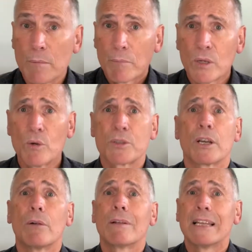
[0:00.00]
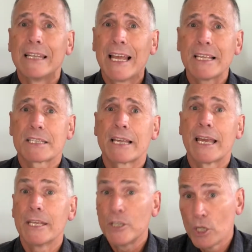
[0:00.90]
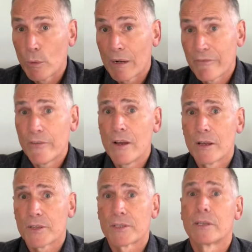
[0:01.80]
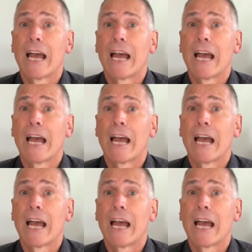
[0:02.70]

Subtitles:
But also, let's say you went first